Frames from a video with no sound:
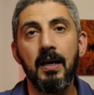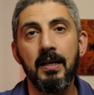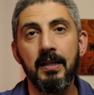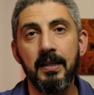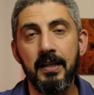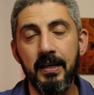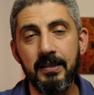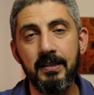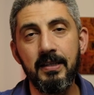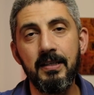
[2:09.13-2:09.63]

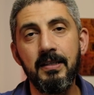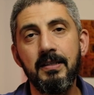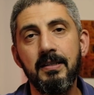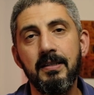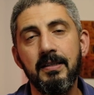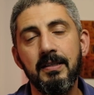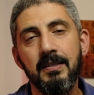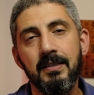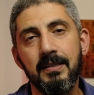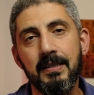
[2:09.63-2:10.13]
This
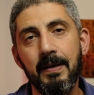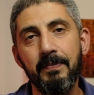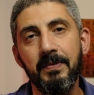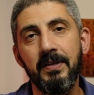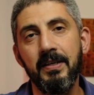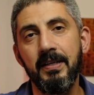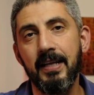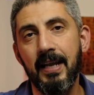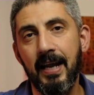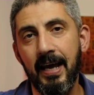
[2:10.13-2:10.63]
is
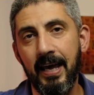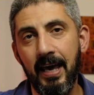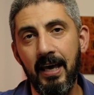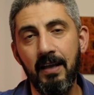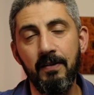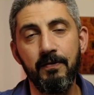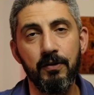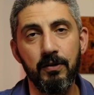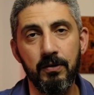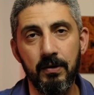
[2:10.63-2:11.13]
something that I
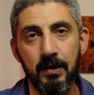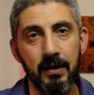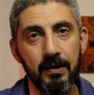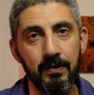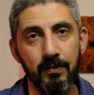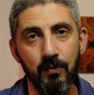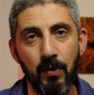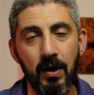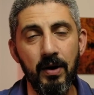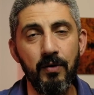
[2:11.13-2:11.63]
hate for
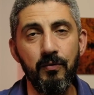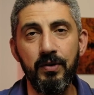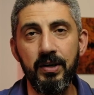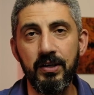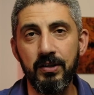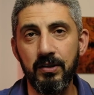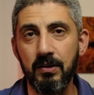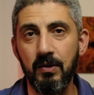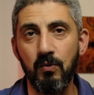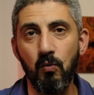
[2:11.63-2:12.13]
one
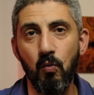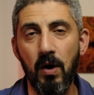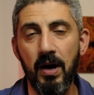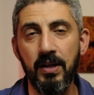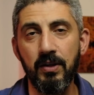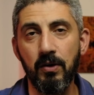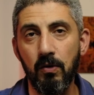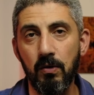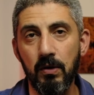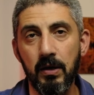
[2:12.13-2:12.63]
reason and
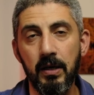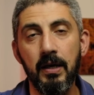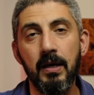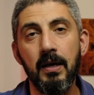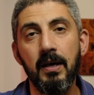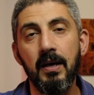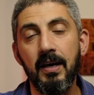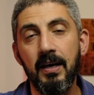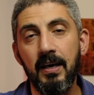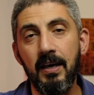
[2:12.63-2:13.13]
one only.
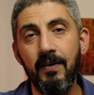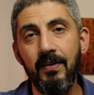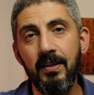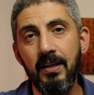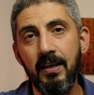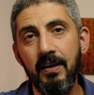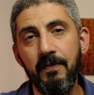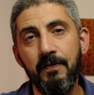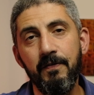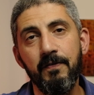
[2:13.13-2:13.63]
Even
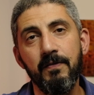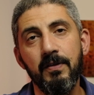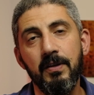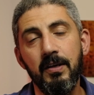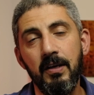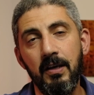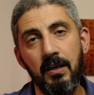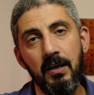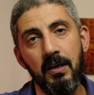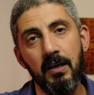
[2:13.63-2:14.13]
if
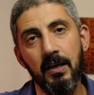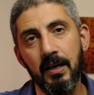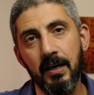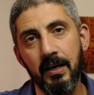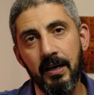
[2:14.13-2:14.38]
the